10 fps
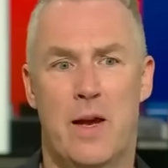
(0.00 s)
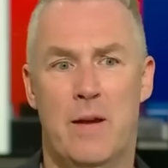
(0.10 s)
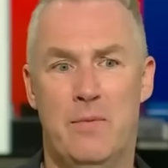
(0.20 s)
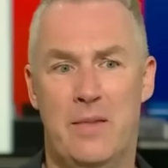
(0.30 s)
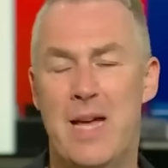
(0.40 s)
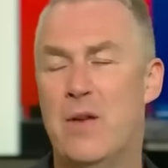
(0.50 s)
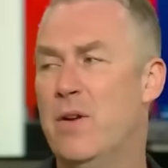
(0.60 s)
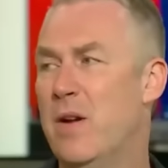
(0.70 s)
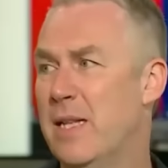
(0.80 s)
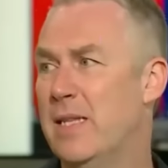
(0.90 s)
now
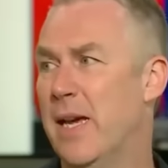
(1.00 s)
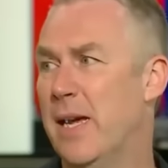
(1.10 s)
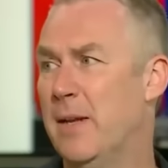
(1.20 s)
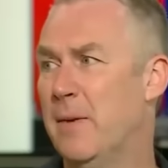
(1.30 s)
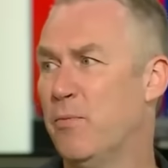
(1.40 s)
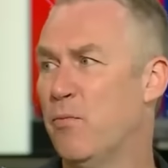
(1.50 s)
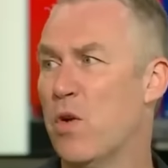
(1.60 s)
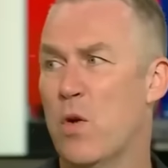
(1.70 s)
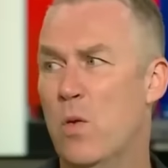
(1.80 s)
19, broke